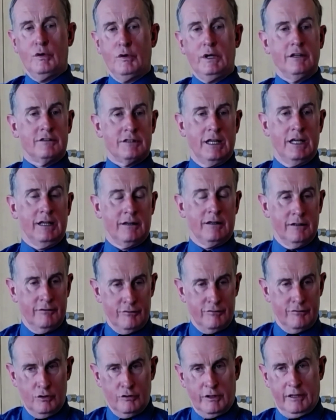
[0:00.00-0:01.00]
We had taken a
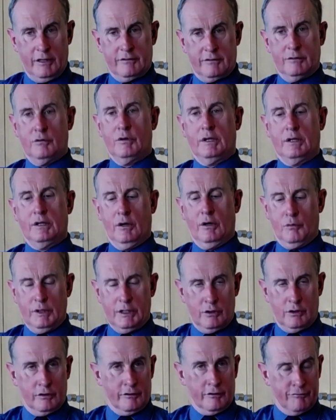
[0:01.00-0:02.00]
view that,
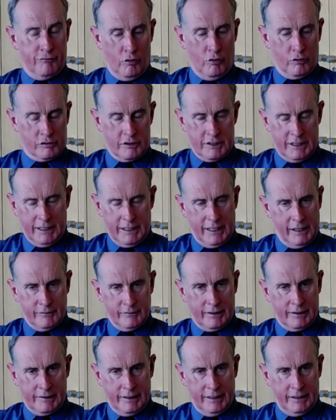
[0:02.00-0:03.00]
we could afford to take out
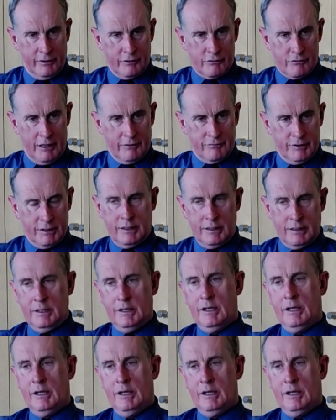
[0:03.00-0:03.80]
that lane of traffic.